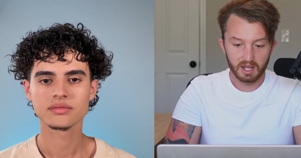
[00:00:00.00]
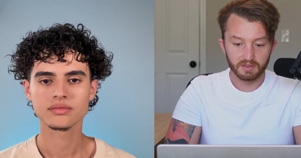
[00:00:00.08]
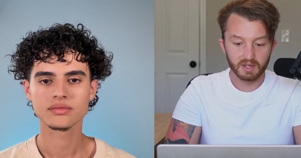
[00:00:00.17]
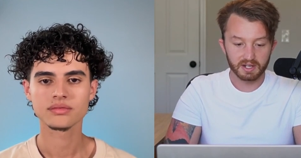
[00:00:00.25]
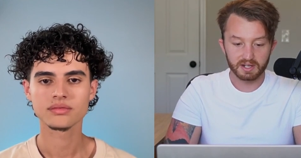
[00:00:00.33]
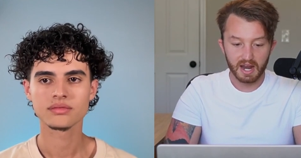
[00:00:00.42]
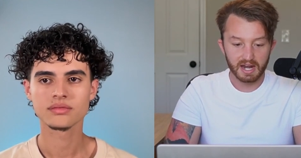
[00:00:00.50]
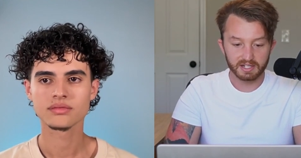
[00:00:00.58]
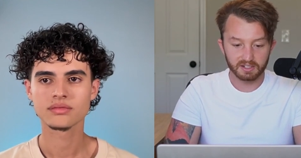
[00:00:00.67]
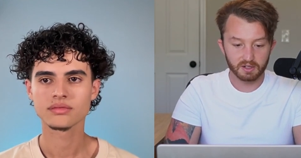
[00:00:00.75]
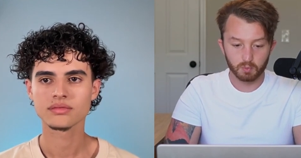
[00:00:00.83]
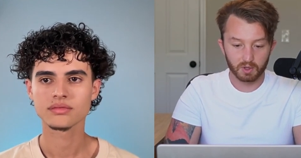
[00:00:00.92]
Speaker 1: and then an edited
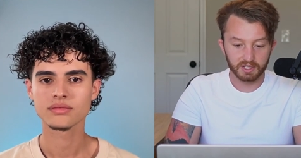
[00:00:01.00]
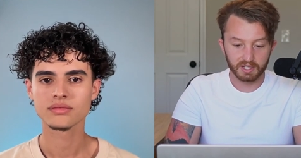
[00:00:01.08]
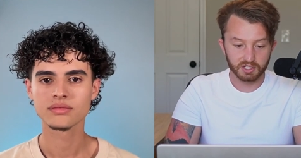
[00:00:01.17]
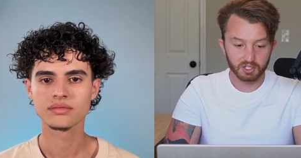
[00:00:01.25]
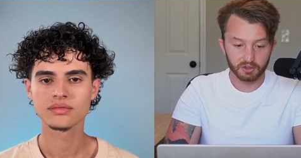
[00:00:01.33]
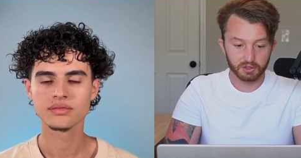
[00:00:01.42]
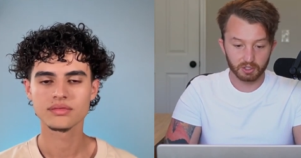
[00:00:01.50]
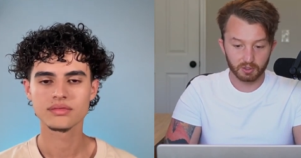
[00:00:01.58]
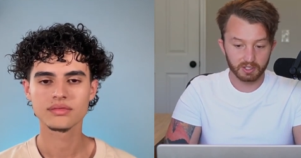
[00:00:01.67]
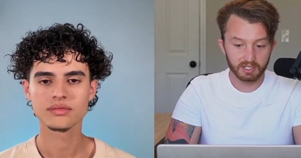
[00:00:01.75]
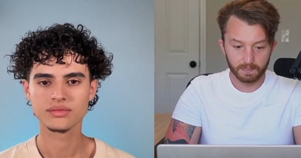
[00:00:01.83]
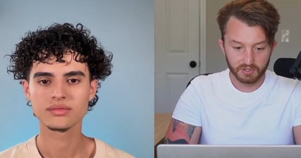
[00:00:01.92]
one gets a thirty.
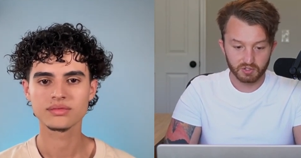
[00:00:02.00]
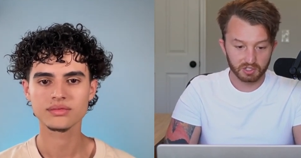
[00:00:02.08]
That's like